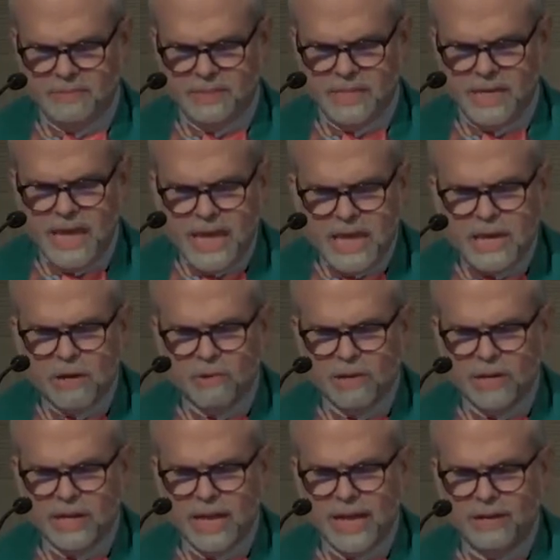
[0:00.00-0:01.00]
Here
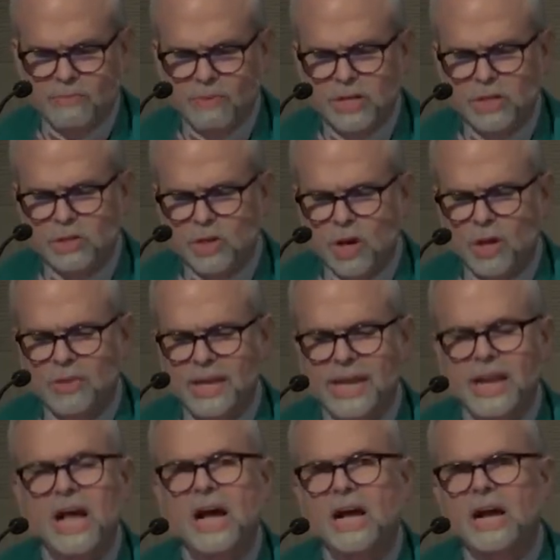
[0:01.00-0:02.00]
again, we saw that
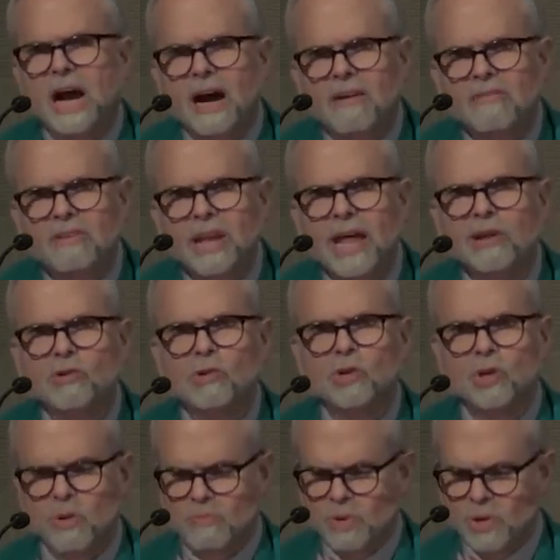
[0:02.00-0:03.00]
covenantal
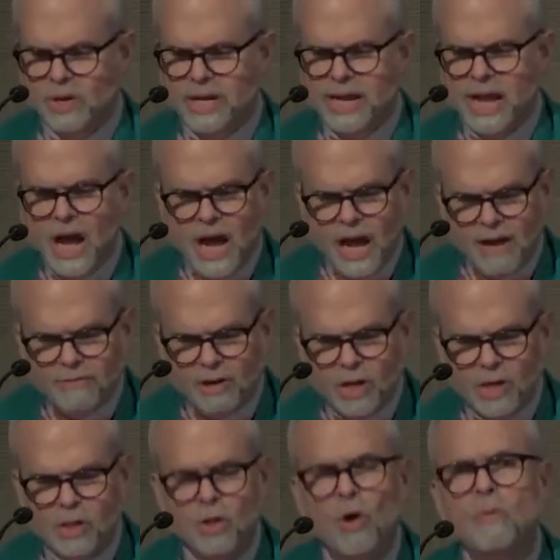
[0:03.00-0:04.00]
community of a
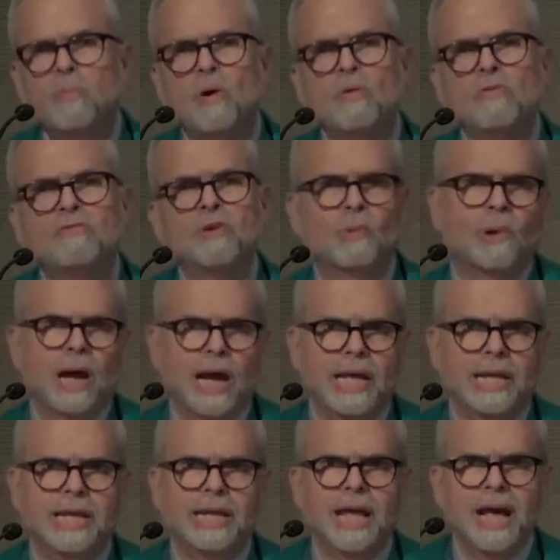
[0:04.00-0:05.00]
global
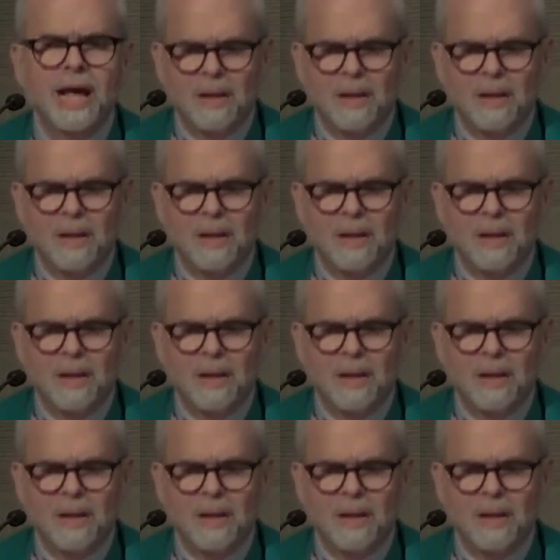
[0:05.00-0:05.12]
variety